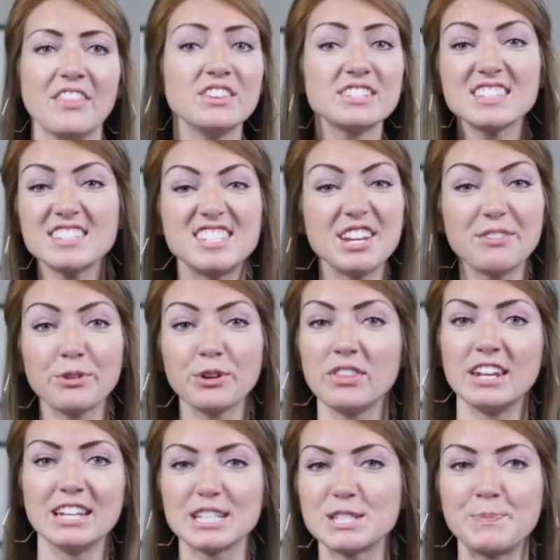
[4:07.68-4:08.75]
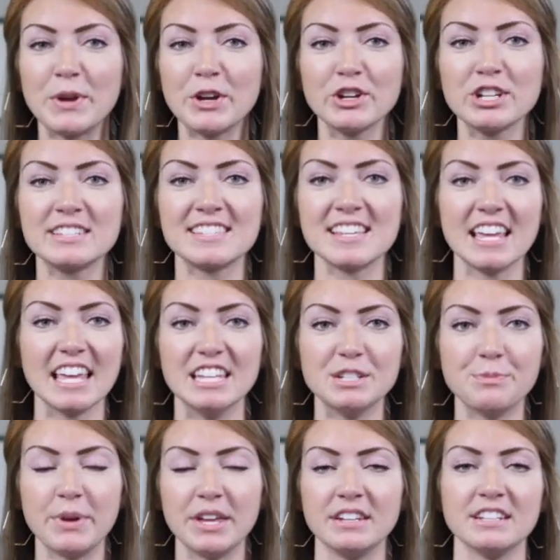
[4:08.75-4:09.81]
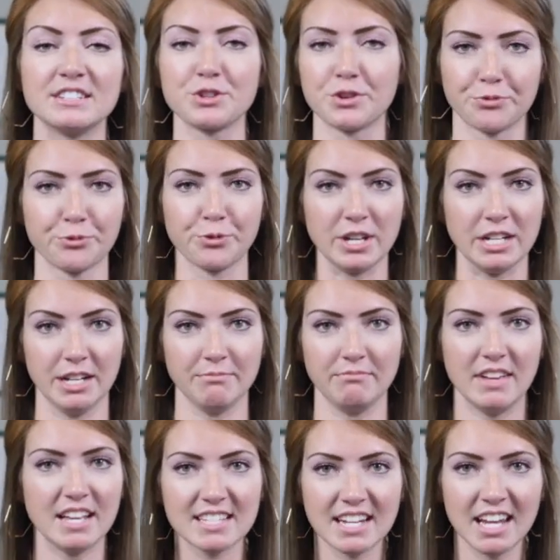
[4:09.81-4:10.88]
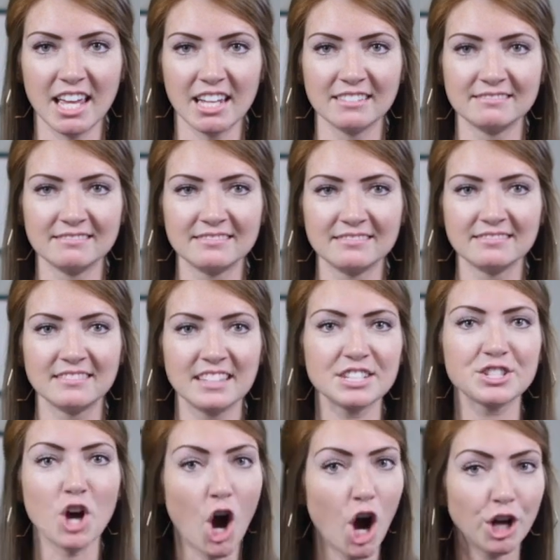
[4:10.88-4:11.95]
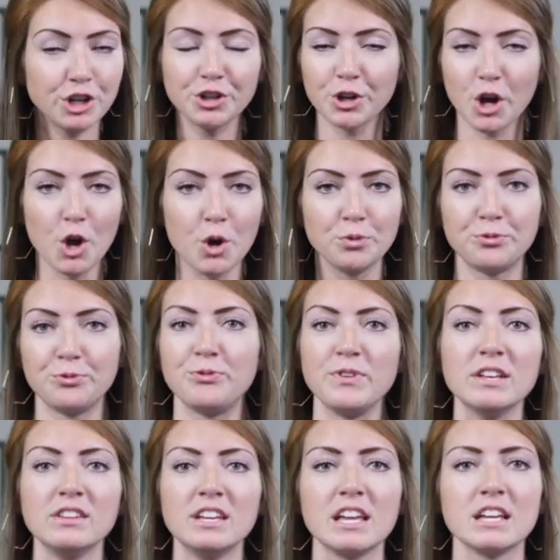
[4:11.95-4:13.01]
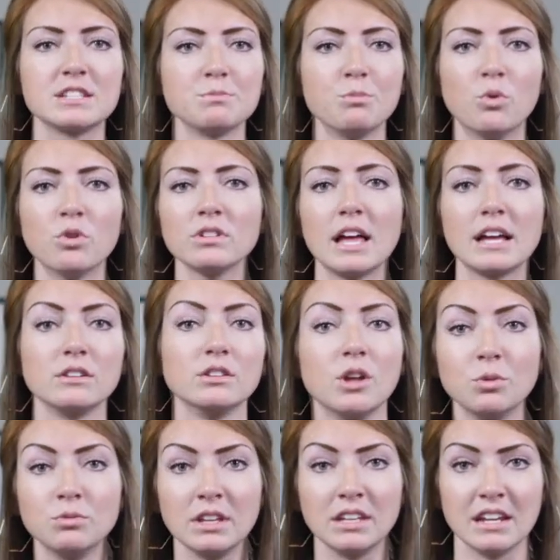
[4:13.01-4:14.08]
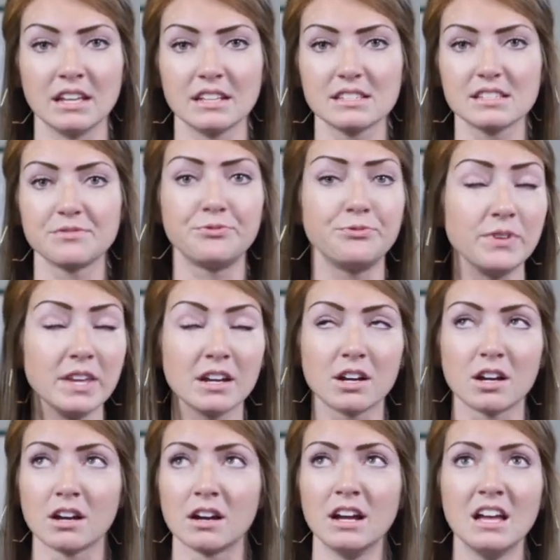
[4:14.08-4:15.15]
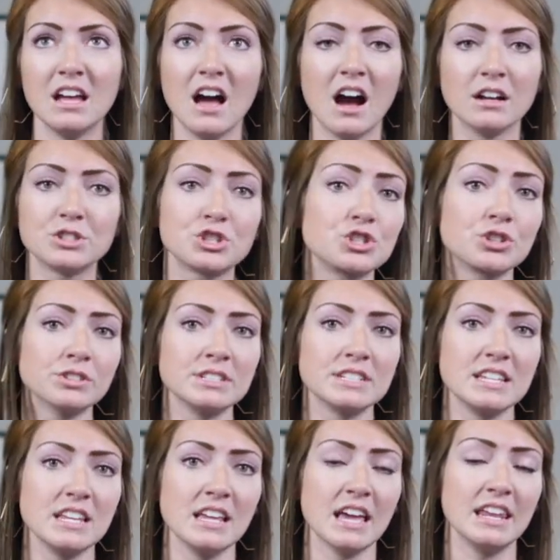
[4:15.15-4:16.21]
And this is different than experiencing independence or freedom, isn't it? This on your own feeling is more like loneliness, fear, uncertainty,